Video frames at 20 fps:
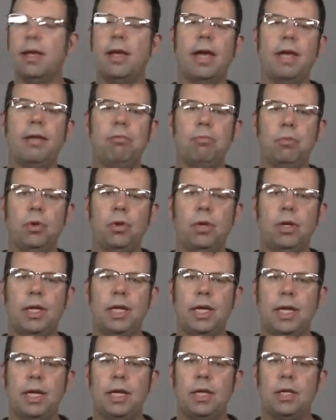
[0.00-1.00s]
I've put
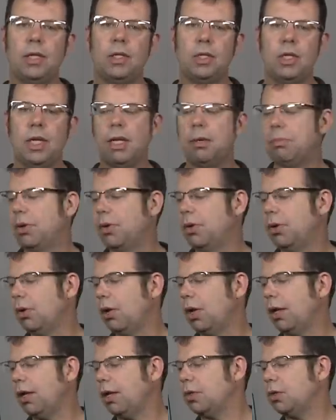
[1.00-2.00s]
a shape
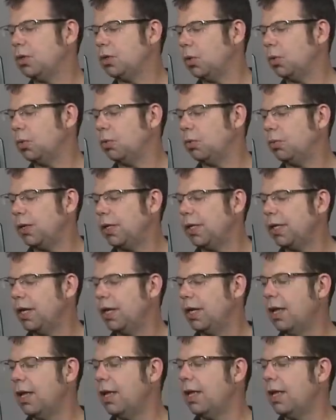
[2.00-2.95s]
uh, shoulder rig